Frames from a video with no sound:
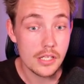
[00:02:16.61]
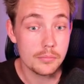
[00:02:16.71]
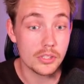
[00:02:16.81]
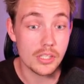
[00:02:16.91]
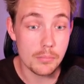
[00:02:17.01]

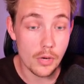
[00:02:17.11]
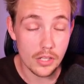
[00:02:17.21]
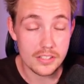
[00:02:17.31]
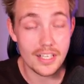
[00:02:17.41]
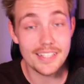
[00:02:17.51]
but the
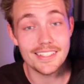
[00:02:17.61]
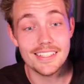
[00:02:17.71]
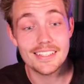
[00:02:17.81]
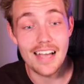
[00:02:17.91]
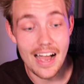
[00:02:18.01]
model size
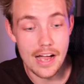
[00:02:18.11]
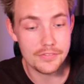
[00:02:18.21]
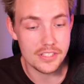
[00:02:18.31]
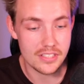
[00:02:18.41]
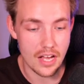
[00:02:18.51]
is half
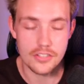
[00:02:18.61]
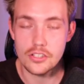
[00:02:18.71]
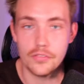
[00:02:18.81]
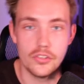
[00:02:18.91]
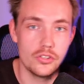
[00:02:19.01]
the size
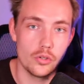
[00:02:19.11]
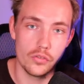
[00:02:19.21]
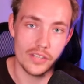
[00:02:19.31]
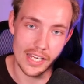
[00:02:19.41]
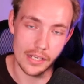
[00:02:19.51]
of the
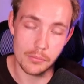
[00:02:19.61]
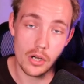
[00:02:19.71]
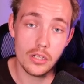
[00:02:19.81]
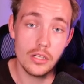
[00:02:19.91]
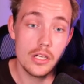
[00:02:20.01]
YOLOv8
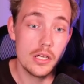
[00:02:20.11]
model.